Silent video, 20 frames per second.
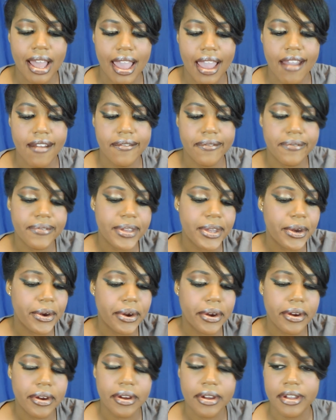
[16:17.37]
If
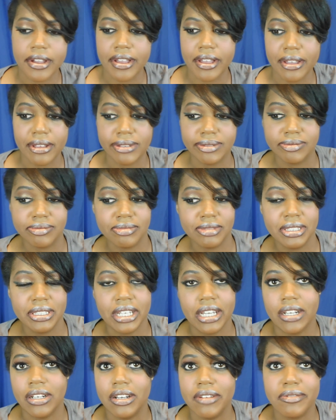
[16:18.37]
you're, you
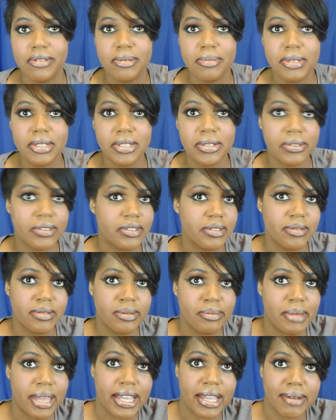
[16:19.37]
know, if you've been doing
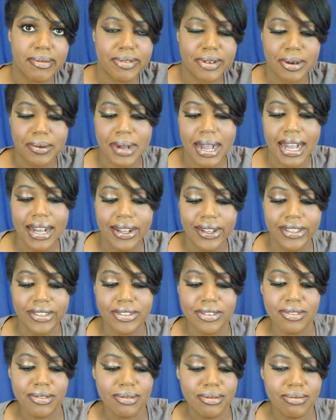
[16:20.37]
makeup for a while
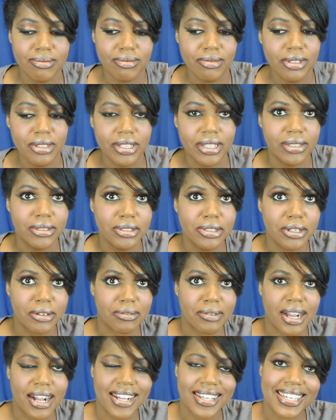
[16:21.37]
and you know, you can
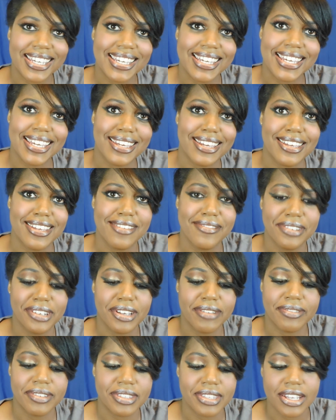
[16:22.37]
rock it, even
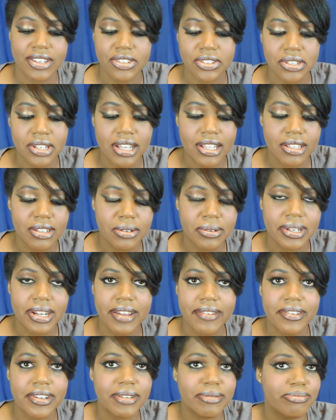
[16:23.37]
if it's not your color or
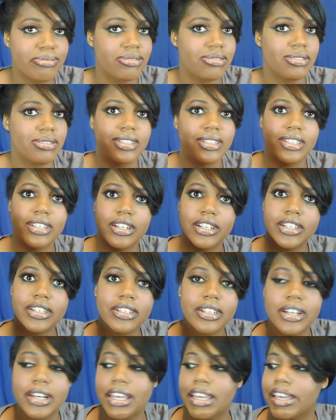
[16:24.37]
whatever,
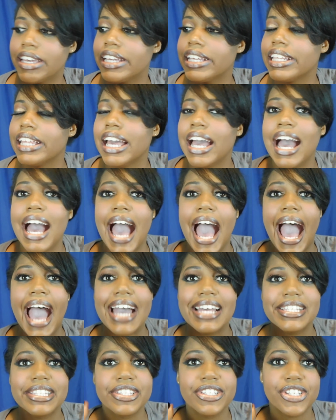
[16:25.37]
girl, go ahead.
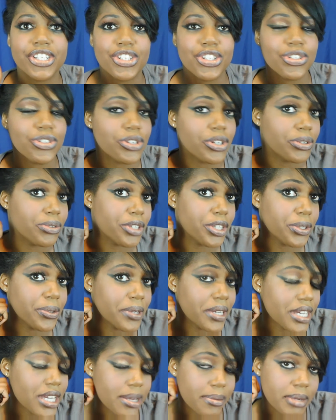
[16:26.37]
I suggest you go do
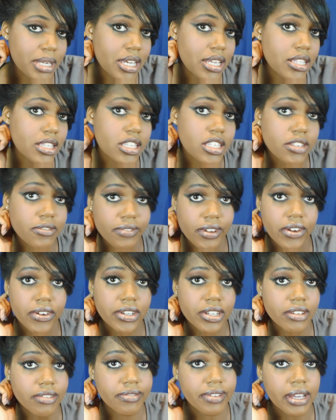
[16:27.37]
it because it's a
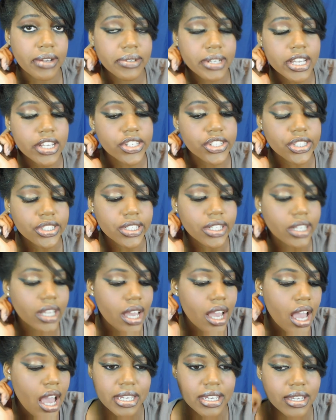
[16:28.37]
very good foundation.
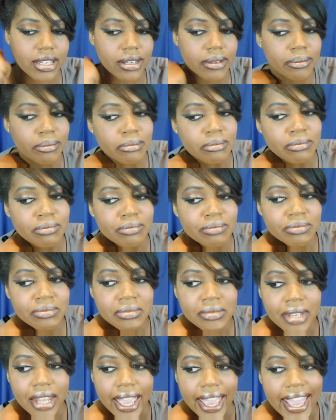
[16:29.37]

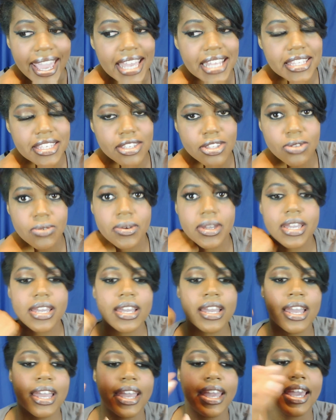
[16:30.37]
8 to
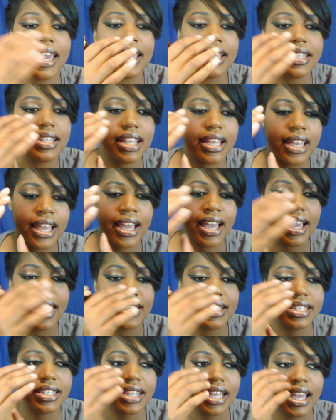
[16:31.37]
3, 8
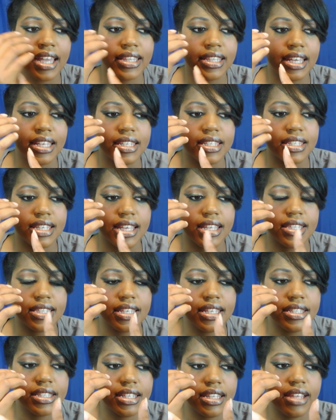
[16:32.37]
to 9, 9 to 10,
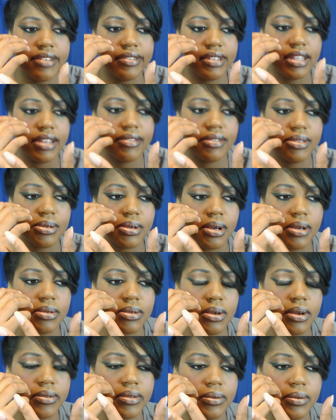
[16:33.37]
10 to 11, 11 to
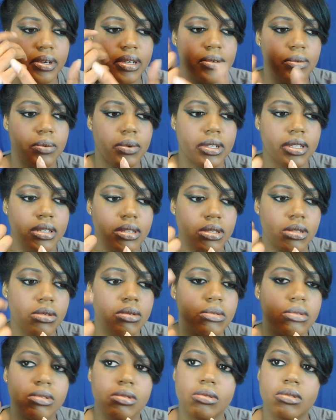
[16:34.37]
12, 12 to 1, 1 to 2,
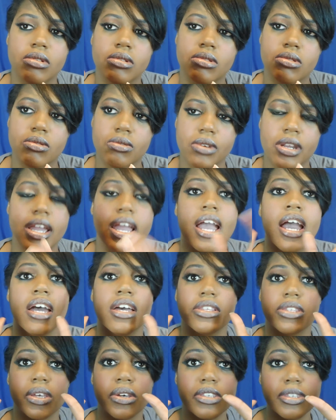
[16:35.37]
2 to 3.
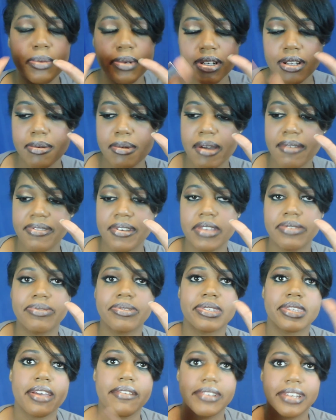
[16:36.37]
So it's been on my face
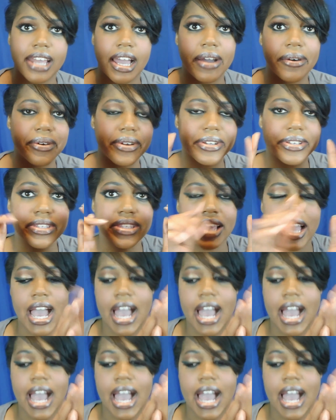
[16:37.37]
for 7 hours.